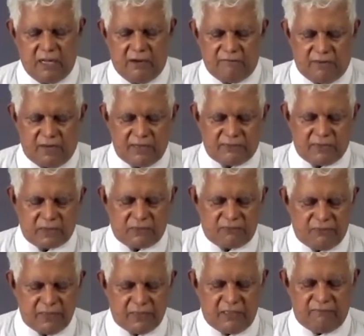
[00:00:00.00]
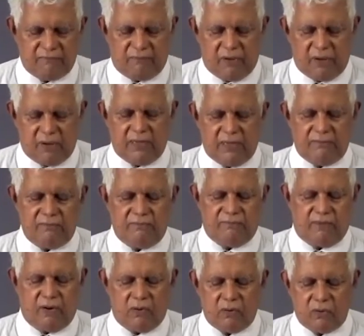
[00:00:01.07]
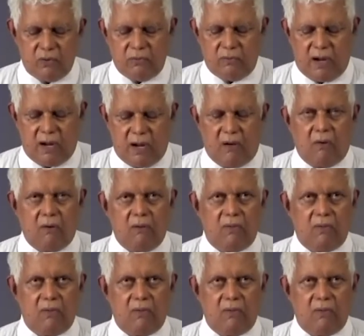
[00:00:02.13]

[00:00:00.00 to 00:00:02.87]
For it was fitting for him for whom are all